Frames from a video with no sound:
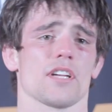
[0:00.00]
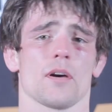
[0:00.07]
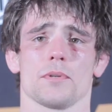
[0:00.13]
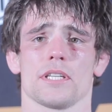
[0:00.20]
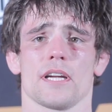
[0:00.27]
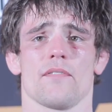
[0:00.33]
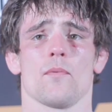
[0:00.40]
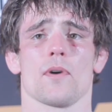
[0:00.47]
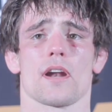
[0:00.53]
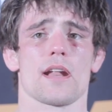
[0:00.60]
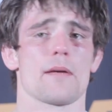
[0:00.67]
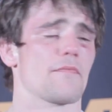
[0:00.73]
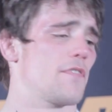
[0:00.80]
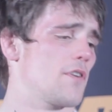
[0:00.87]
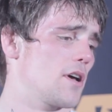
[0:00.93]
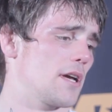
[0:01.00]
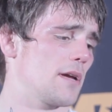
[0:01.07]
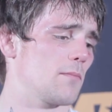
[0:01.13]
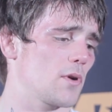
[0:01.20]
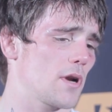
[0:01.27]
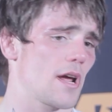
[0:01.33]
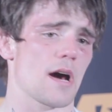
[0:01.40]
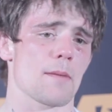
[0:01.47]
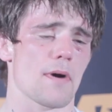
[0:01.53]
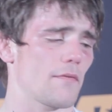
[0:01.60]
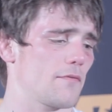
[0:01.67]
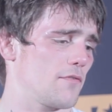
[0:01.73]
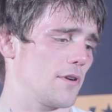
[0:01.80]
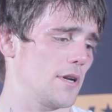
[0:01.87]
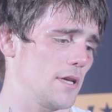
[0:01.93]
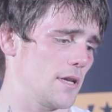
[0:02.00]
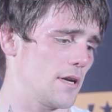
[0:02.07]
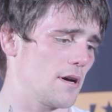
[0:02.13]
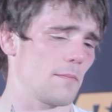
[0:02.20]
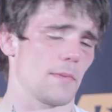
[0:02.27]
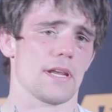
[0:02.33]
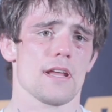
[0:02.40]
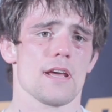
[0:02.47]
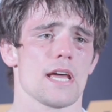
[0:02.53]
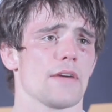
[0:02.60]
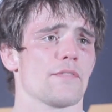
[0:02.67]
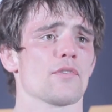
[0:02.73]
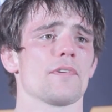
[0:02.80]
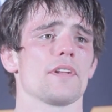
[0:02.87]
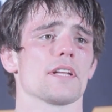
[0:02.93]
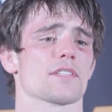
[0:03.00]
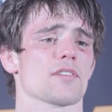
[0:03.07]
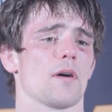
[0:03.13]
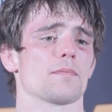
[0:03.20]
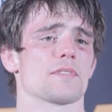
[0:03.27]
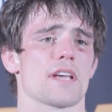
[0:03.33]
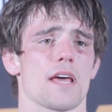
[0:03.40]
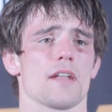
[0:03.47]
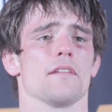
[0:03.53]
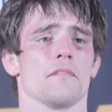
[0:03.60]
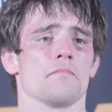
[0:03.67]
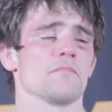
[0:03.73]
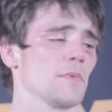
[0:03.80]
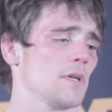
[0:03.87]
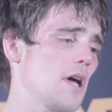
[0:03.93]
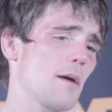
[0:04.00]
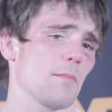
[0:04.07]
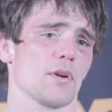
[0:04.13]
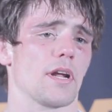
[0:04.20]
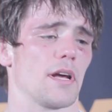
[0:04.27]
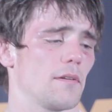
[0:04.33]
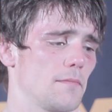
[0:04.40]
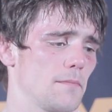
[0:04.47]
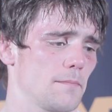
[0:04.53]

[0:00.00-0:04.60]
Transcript: So whichever one of them 13 want it, I'm up for it. You know what I mean? If you're in the top 10, I'm on it.